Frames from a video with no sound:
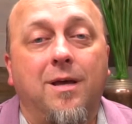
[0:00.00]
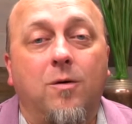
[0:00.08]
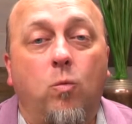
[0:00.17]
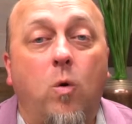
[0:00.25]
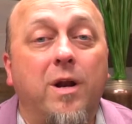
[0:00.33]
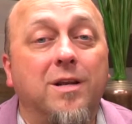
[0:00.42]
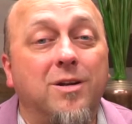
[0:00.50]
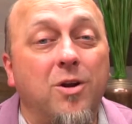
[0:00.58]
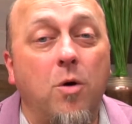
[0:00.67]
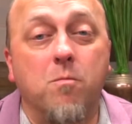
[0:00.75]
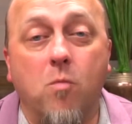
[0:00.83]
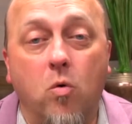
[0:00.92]
wanting to
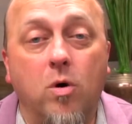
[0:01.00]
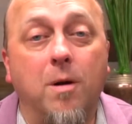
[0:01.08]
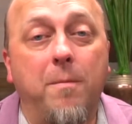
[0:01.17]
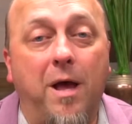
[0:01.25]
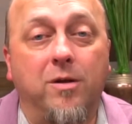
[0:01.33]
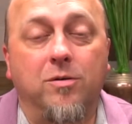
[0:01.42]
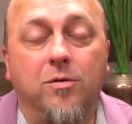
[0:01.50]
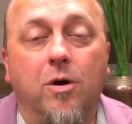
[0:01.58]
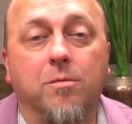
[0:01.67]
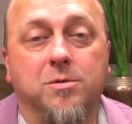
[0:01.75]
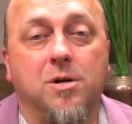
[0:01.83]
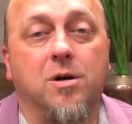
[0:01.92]
know more about New
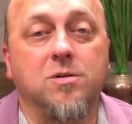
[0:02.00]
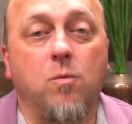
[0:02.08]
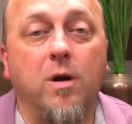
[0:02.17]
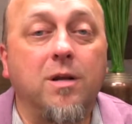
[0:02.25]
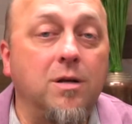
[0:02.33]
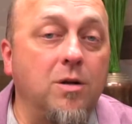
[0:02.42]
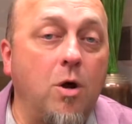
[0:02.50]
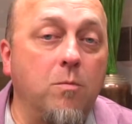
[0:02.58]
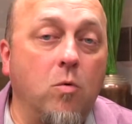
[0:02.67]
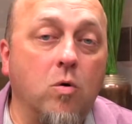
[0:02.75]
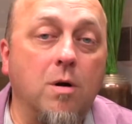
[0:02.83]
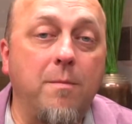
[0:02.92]
Hope Church, wanting to know
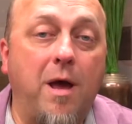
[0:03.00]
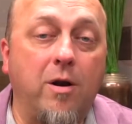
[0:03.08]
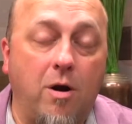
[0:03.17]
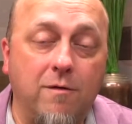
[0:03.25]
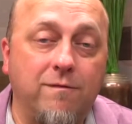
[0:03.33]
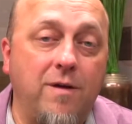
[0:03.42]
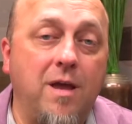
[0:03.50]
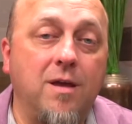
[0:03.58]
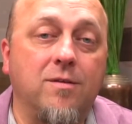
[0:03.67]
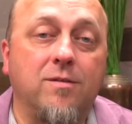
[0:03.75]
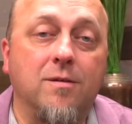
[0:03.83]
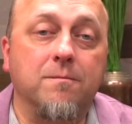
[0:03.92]
more about our
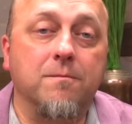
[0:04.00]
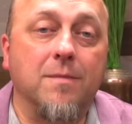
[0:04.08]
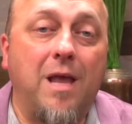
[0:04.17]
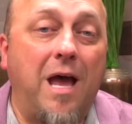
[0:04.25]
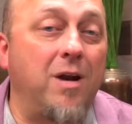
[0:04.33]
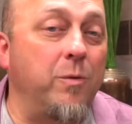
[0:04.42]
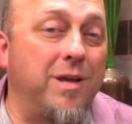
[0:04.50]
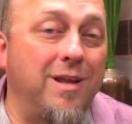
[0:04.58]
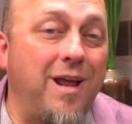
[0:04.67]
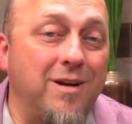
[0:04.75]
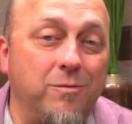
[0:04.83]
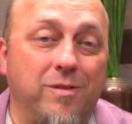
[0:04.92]
faith, how do we
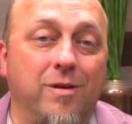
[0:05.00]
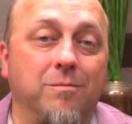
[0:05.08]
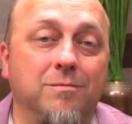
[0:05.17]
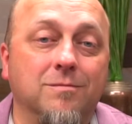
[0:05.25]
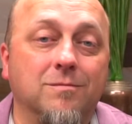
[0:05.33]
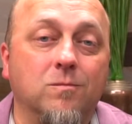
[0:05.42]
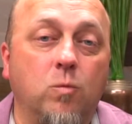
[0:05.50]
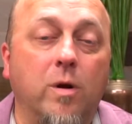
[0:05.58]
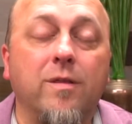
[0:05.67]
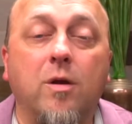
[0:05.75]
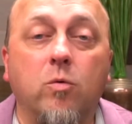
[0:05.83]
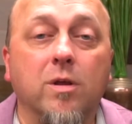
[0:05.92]
connect with them? What
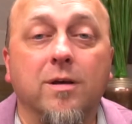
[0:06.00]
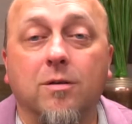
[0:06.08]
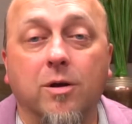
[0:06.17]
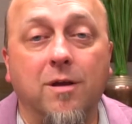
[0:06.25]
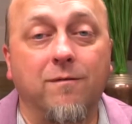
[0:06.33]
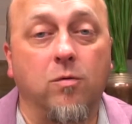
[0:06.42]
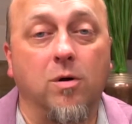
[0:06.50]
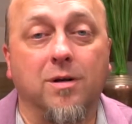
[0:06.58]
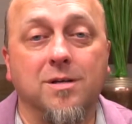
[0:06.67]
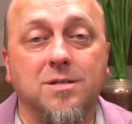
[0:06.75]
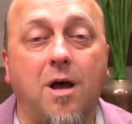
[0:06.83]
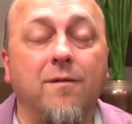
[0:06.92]
are they really looking for?
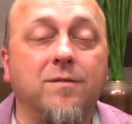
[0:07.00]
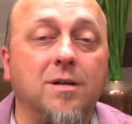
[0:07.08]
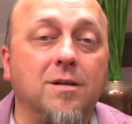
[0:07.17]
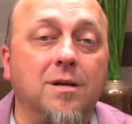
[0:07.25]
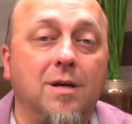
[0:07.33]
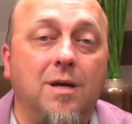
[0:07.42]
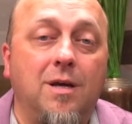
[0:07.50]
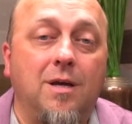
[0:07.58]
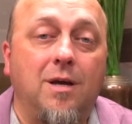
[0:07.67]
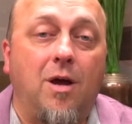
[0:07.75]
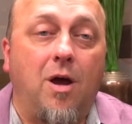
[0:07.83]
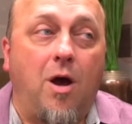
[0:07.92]
Because often
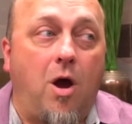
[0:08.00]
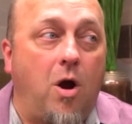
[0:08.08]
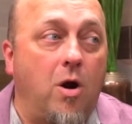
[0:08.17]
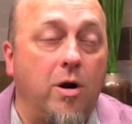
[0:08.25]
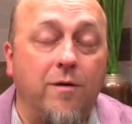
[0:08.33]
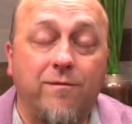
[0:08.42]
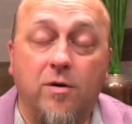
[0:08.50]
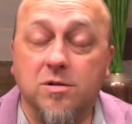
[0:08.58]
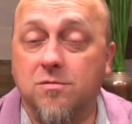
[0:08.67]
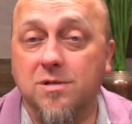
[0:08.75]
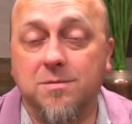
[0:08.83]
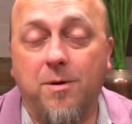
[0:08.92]
our
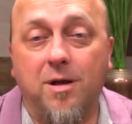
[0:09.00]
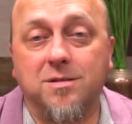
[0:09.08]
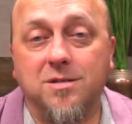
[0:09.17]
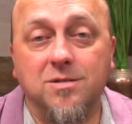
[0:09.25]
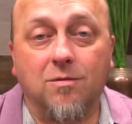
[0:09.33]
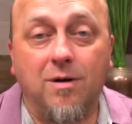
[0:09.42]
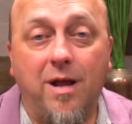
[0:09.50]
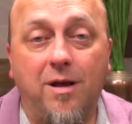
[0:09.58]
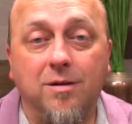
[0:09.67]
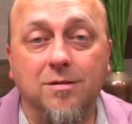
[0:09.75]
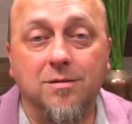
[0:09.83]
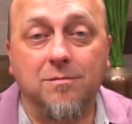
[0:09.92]
first response is
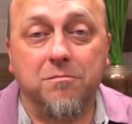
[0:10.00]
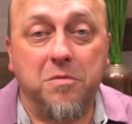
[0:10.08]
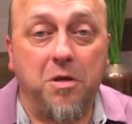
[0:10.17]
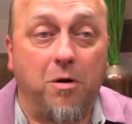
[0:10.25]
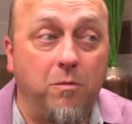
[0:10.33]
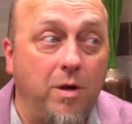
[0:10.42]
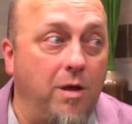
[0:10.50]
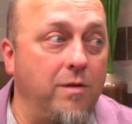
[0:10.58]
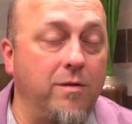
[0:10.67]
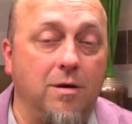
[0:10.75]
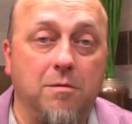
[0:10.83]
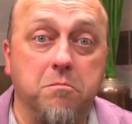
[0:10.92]
around, well,
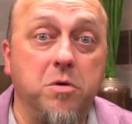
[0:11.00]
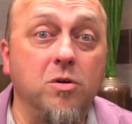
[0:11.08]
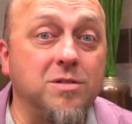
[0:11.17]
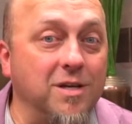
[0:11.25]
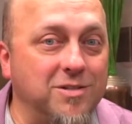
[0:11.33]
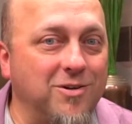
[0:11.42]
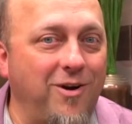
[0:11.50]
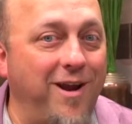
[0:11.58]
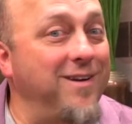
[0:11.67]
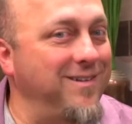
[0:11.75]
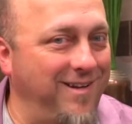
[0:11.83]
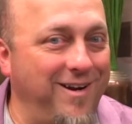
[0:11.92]
the music's
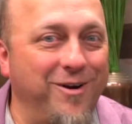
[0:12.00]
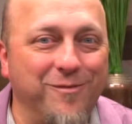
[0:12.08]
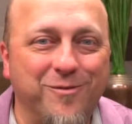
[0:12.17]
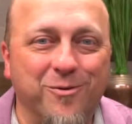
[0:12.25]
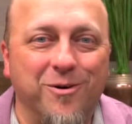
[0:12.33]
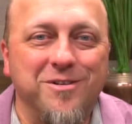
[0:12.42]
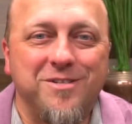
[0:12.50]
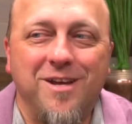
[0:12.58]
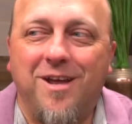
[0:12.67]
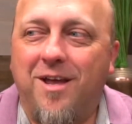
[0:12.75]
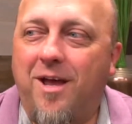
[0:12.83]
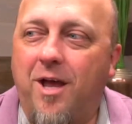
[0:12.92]
great, of course,
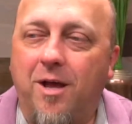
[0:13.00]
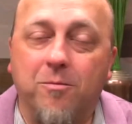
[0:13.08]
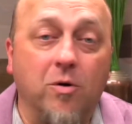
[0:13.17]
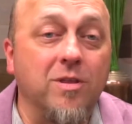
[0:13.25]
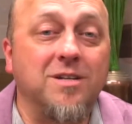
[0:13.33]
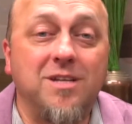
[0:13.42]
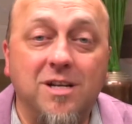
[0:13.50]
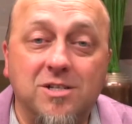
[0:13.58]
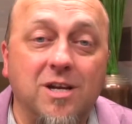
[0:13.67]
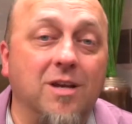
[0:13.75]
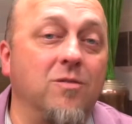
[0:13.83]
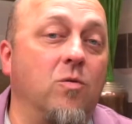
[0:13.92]
or the
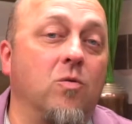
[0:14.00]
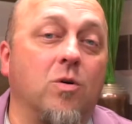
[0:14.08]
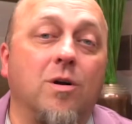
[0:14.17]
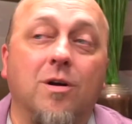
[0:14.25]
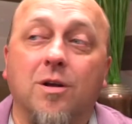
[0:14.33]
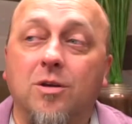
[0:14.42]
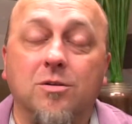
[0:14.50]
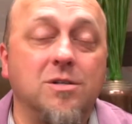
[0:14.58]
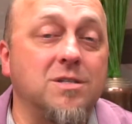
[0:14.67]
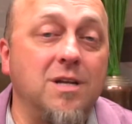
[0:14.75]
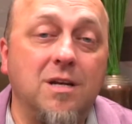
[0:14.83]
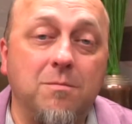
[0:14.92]
teaching, or you
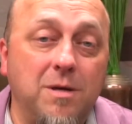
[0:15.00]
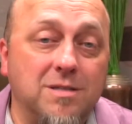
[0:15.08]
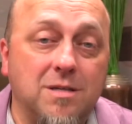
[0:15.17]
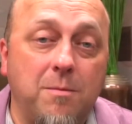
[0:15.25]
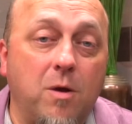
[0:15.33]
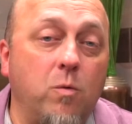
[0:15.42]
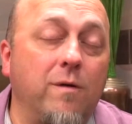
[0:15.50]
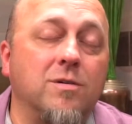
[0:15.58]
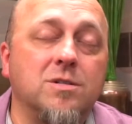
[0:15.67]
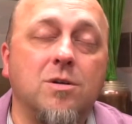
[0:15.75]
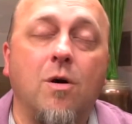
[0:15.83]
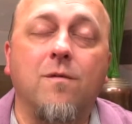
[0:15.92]
just need to meet somebody. We are
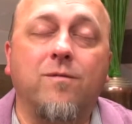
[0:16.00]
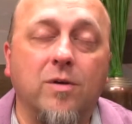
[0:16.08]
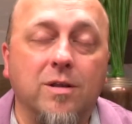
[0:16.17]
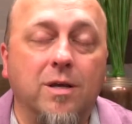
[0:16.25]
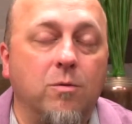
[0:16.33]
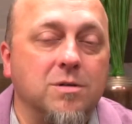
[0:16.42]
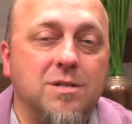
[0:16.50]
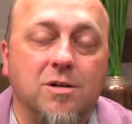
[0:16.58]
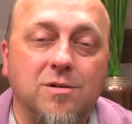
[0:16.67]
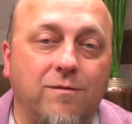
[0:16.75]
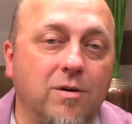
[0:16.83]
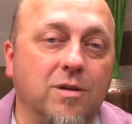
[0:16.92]
so friendly. We're
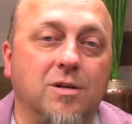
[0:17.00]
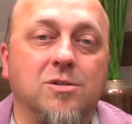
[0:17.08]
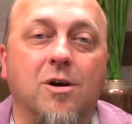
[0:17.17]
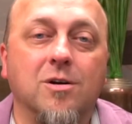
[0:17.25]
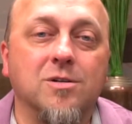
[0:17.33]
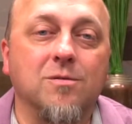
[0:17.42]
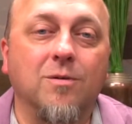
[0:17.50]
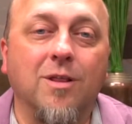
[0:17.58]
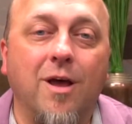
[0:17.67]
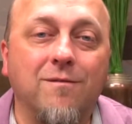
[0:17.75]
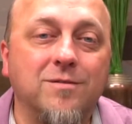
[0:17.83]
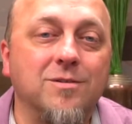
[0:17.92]
such a friendly church. You would
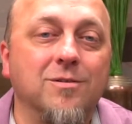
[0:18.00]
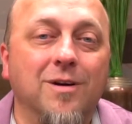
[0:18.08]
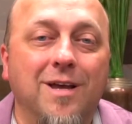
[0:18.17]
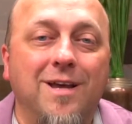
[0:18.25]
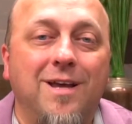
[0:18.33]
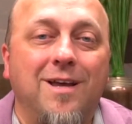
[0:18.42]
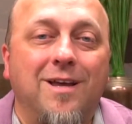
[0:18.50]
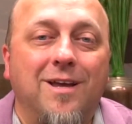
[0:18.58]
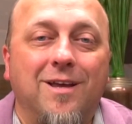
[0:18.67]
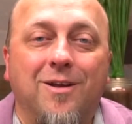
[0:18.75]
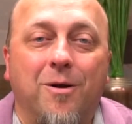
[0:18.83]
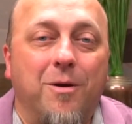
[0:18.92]
love to,
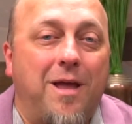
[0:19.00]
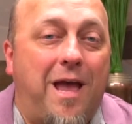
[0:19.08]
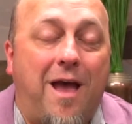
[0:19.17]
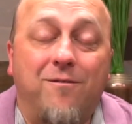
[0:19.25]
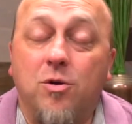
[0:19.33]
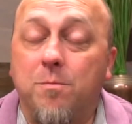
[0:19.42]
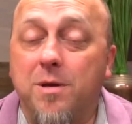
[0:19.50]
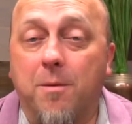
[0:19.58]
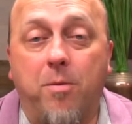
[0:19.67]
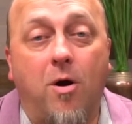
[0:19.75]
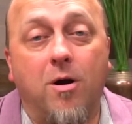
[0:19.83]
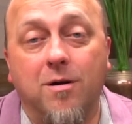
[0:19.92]
have you be a
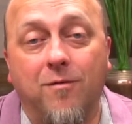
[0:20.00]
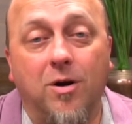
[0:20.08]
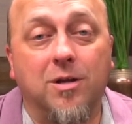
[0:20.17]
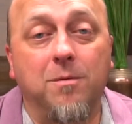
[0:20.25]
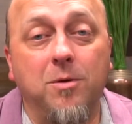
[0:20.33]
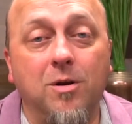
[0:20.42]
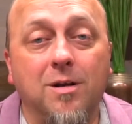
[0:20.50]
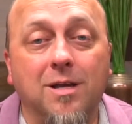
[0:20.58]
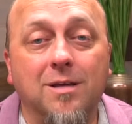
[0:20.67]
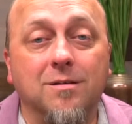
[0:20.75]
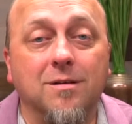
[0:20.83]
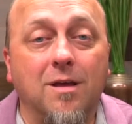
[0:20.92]
part of our
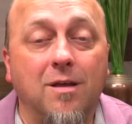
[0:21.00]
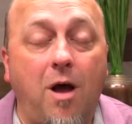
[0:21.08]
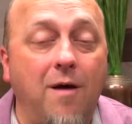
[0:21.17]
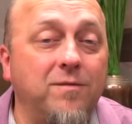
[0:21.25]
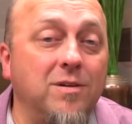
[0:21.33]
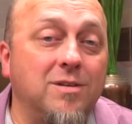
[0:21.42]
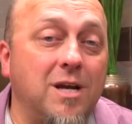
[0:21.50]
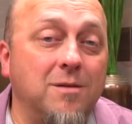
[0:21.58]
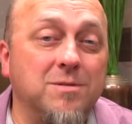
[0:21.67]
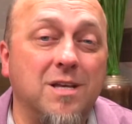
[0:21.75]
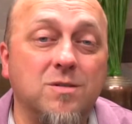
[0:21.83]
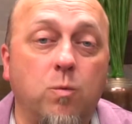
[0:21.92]
community. And
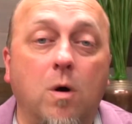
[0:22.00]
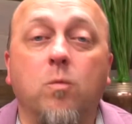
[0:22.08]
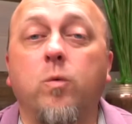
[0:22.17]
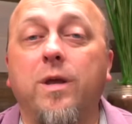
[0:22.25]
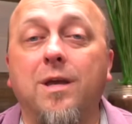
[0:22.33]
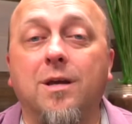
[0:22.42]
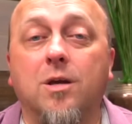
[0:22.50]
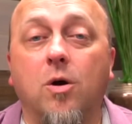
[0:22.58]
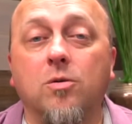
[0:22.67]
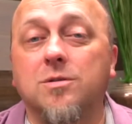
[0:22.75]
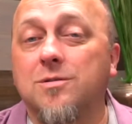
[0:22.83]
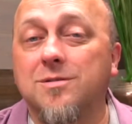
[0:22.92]
oftentimes that's what we
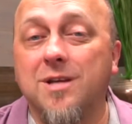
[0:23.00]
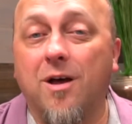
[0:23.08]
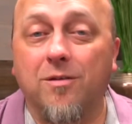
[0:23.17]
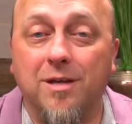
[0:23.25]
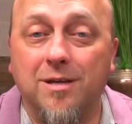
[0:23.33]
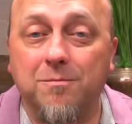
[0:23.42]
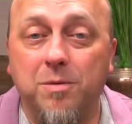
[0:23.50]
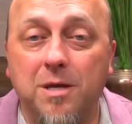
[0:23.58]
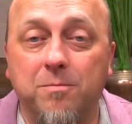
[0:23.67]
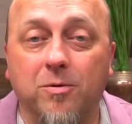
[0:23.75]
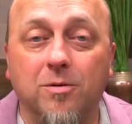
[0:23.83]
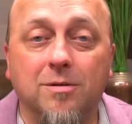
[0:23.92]
go to telling
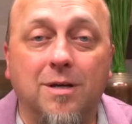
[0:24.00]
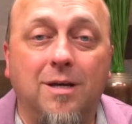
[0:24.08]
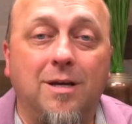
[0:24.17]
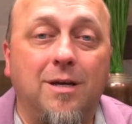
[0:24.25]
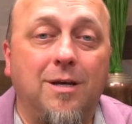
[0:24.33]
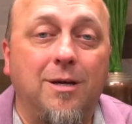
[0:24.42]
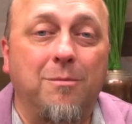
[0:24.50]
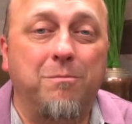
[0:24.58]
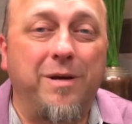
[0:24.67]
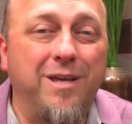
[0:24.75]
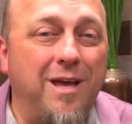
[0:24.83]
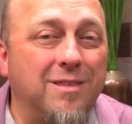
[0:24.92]
people,
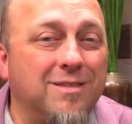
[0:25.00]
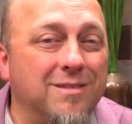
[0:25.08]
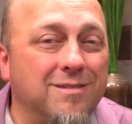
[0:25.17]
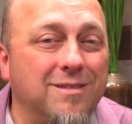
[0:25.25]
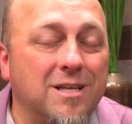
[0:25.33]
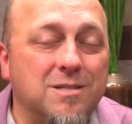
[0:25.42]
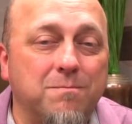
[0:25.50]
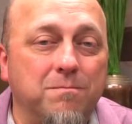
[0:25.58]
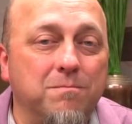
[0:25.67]
but yet that's